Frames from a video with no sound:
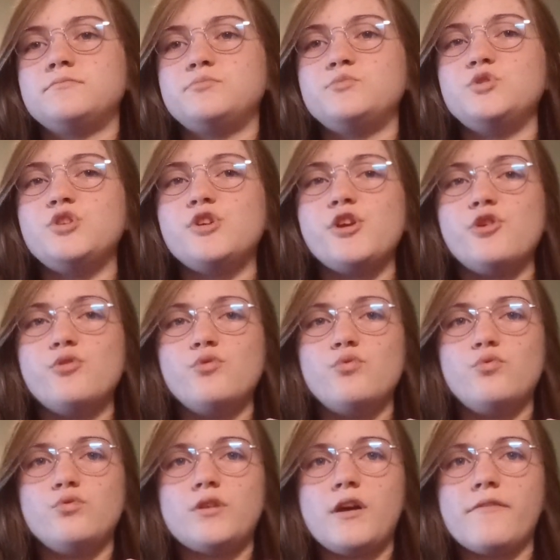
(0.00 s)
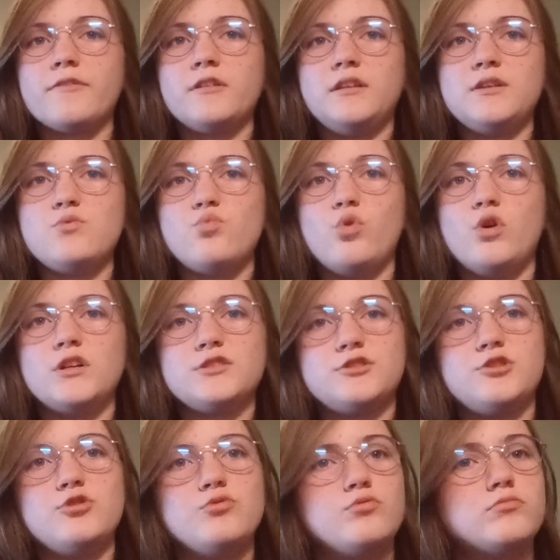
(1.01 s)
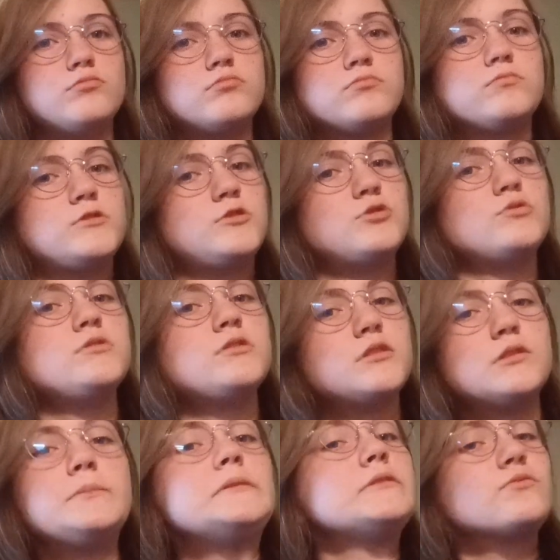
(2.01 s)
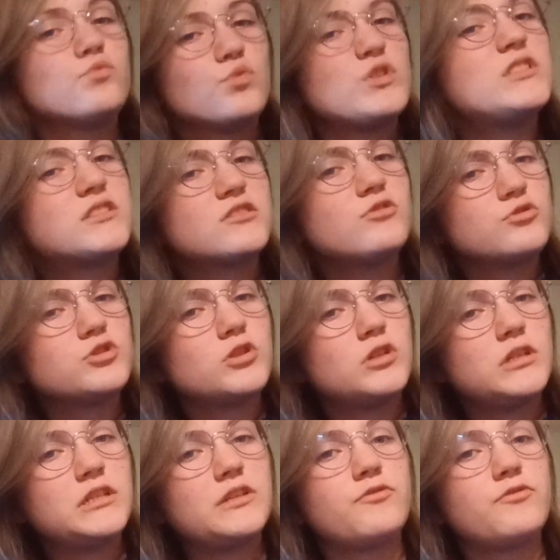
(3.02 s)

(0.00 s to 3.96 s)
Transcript: you definitely want to do a little bit of research on.